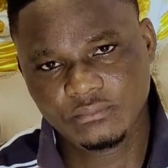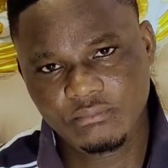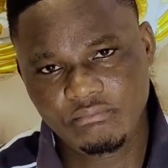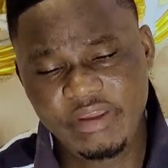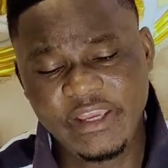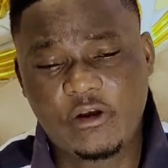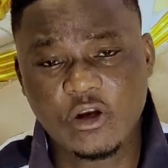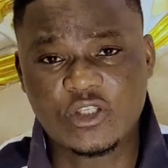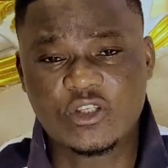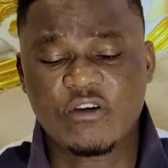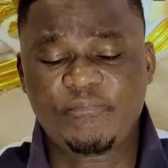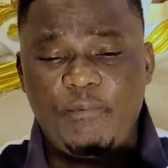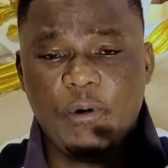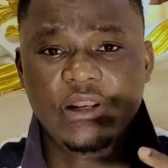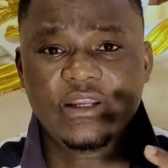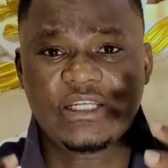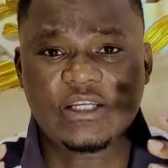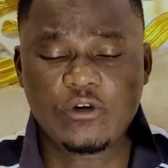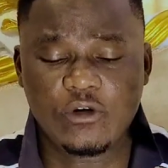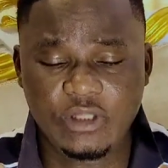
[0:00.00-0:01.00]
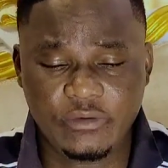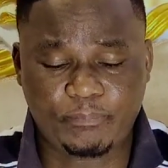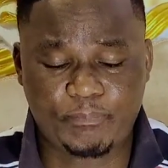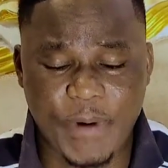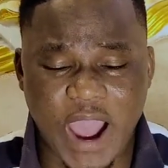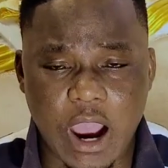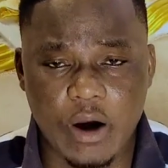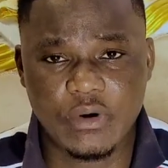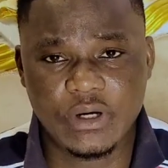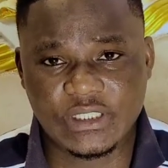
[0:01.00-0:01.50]
Because of political
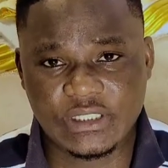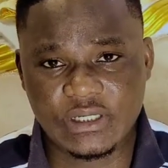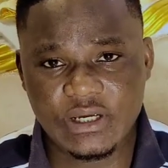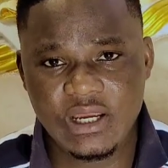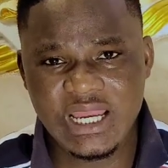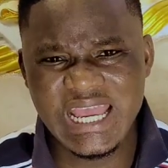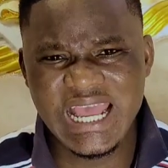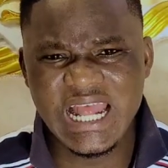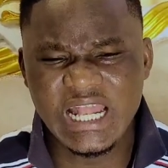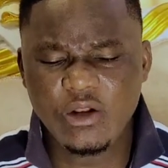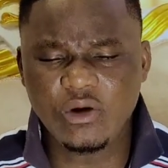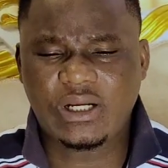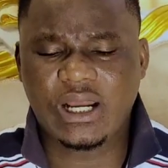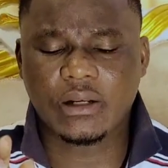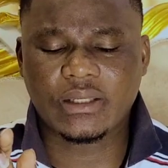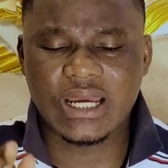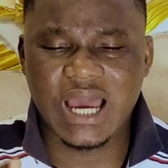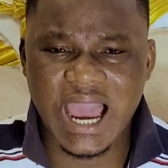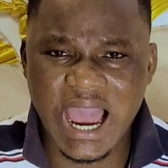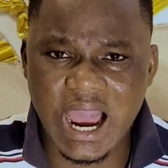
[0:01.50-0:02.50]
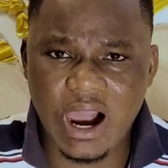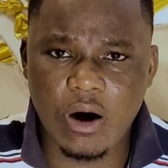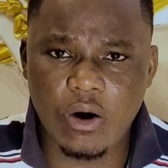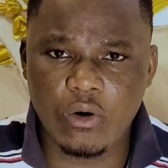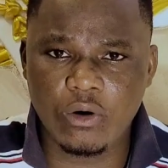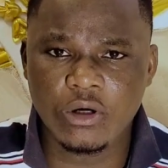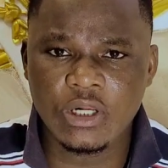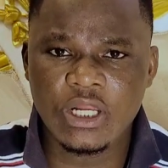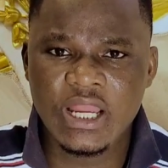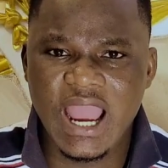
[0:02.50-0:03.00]
powers. Look at
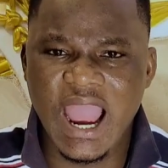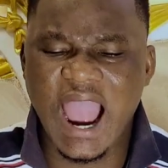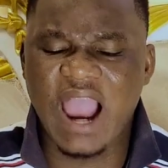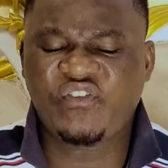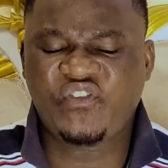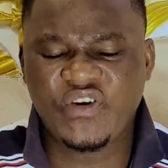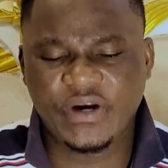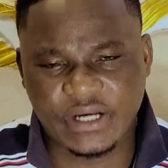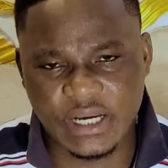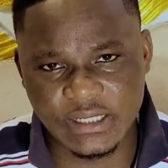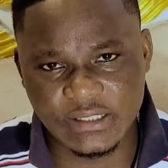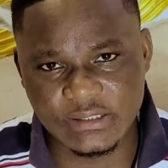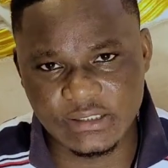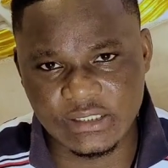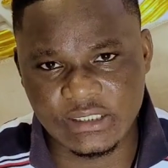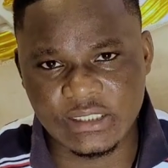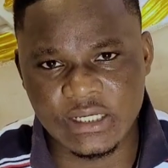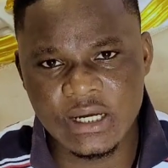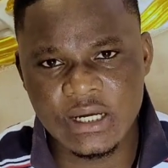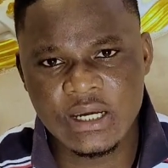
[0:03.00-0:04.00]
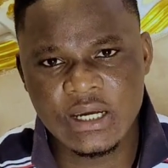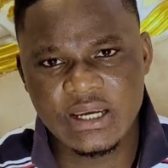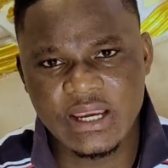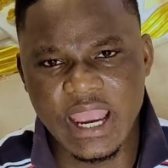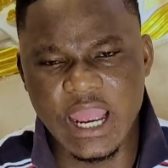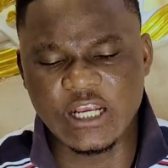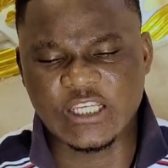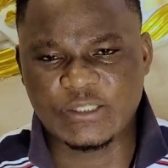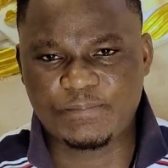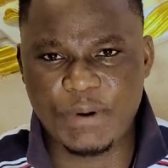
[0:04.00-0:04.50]
how Africans,
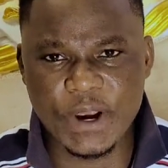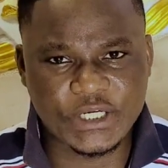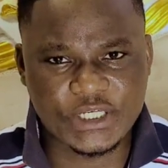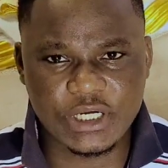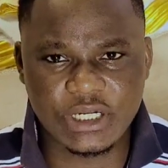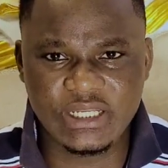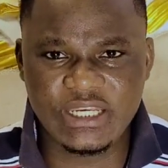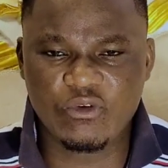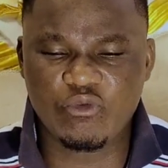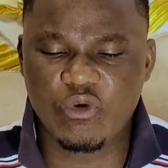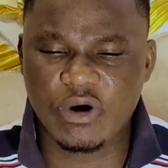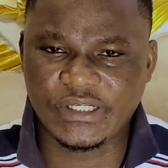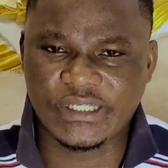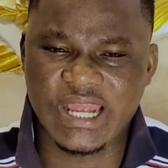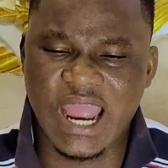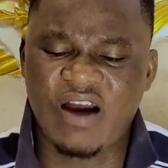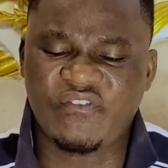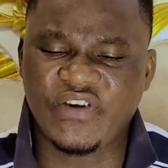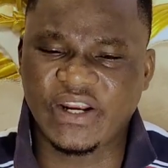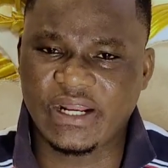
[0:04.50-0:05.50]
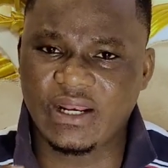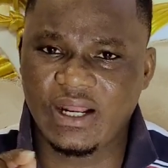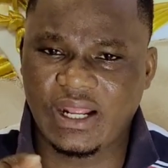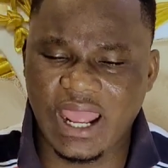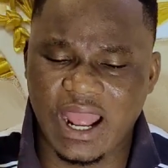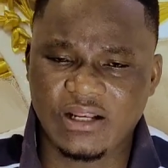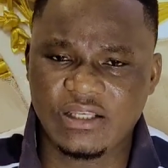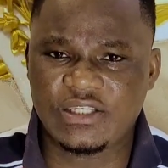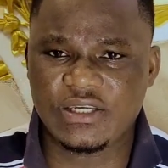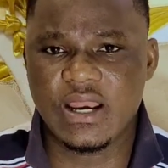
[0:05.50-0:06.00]
especially the West African
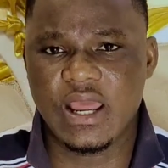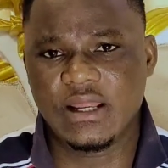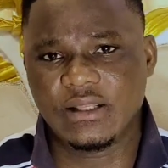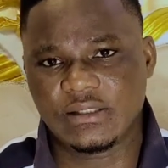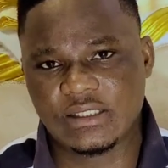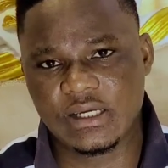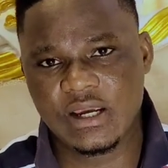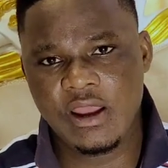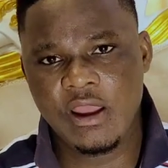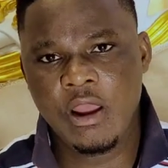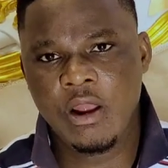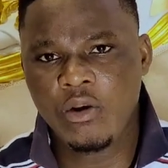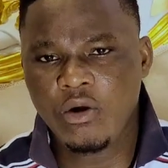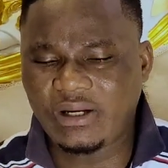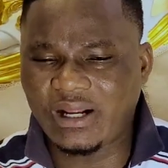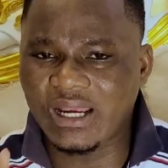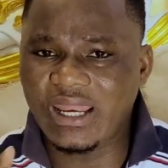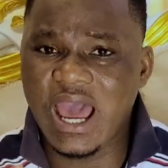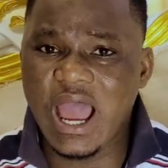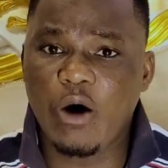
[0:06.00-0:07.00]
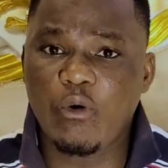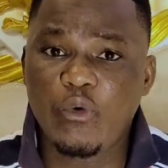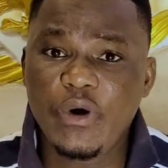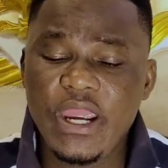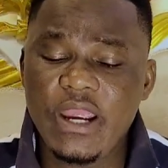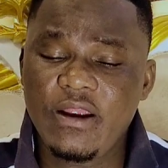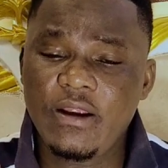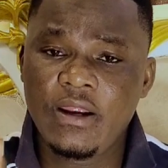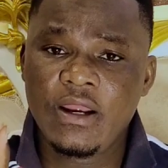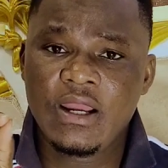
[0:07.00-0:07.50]
continent, look at how
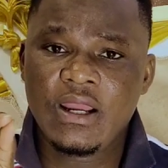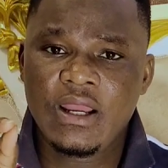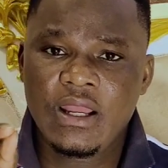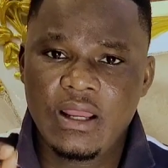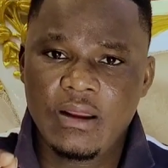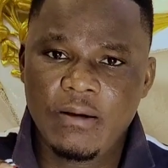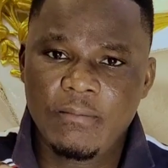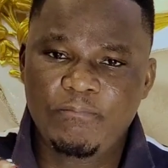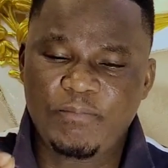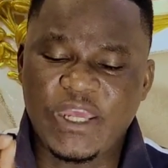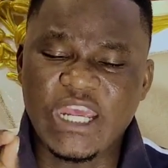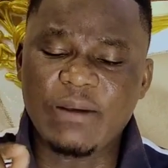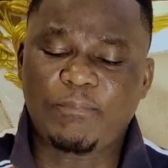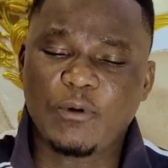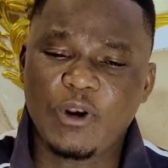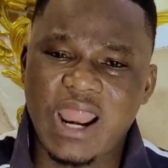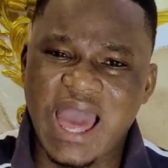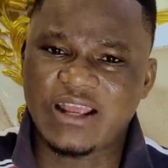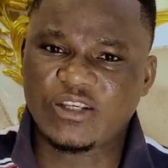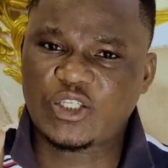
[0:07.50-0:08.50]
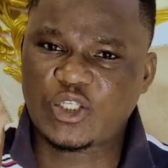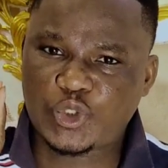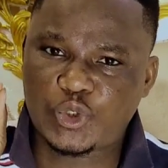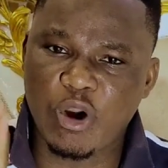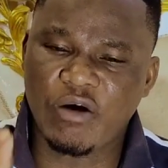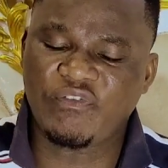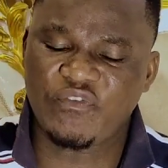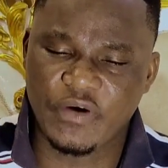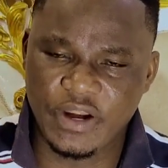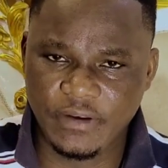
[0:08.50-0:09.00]
we people are
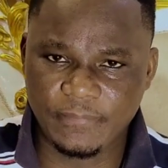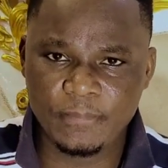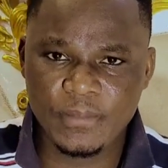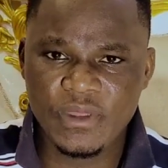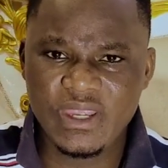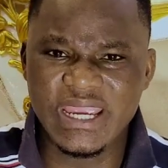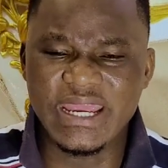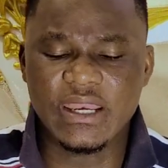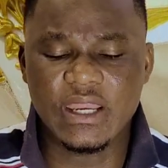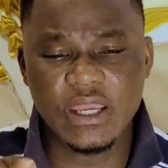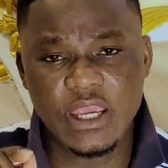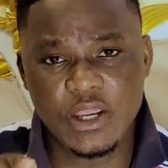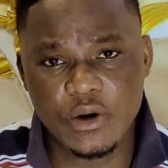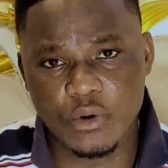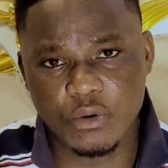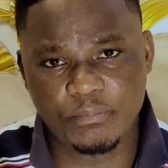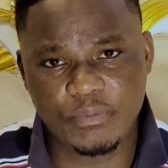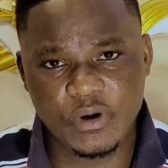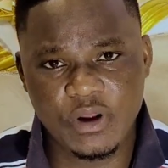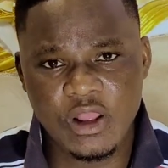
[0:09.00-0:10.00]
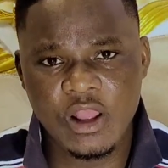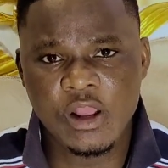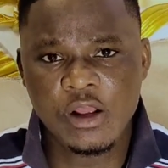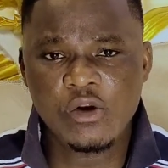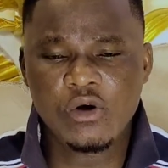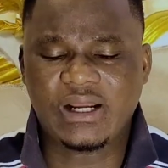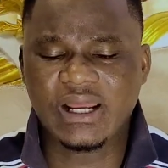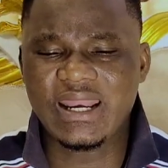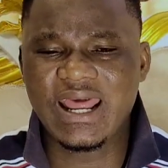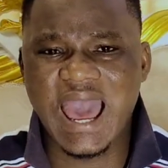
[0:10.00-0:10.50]
suffering in Europe.
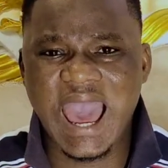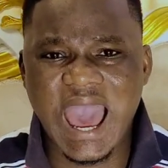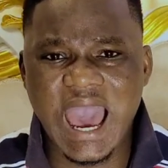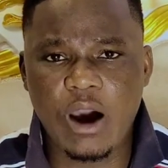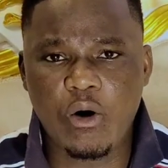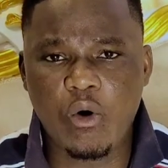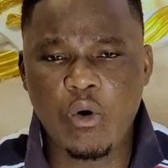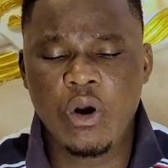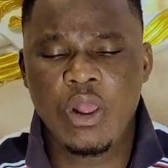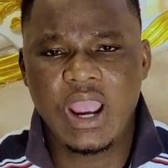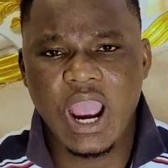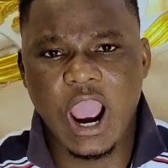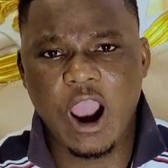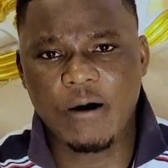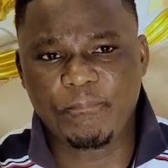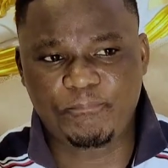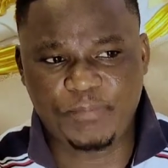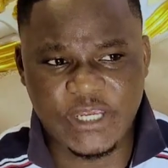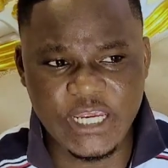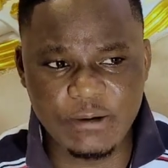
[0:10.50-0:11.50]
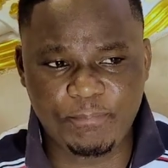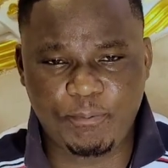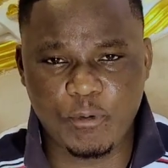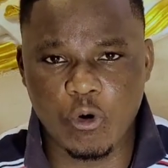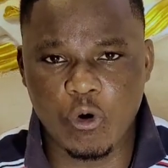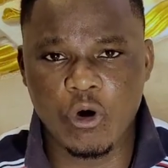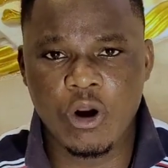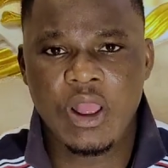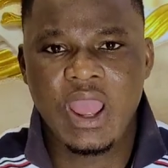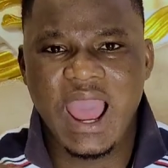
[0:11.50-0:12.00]
Look at how our
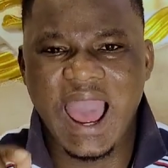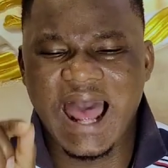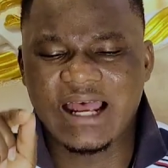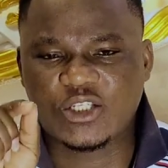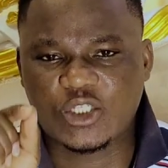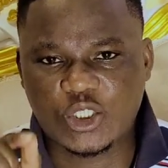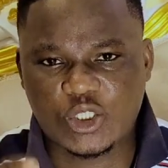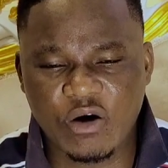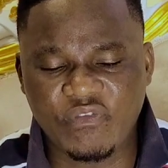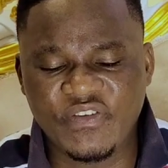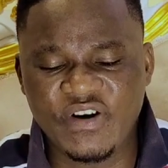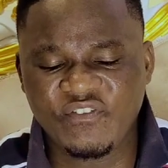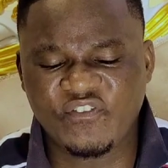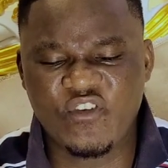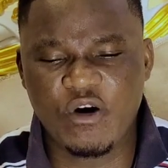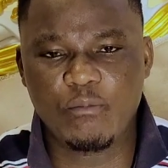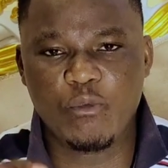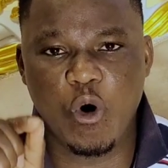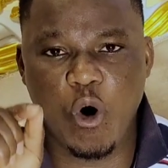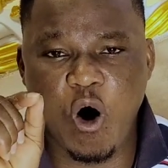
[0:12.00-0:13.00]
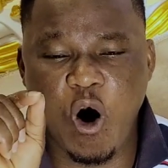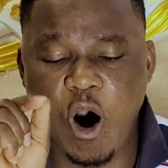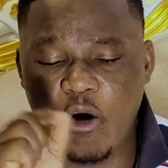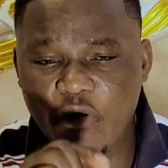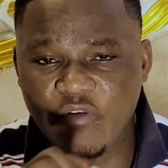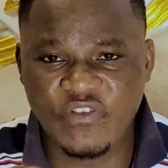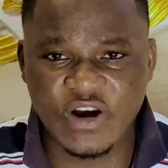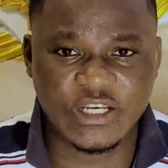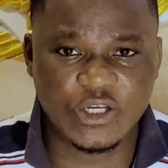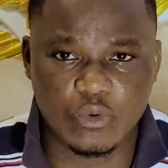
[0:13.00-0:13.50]
people are suffering from all
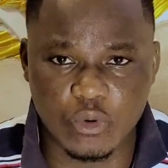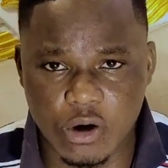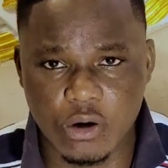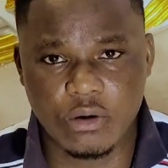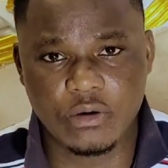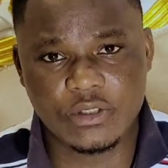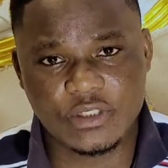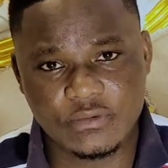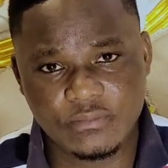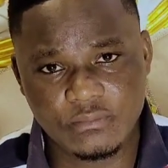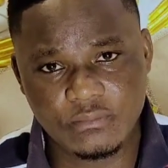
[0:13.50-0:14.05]
over the world.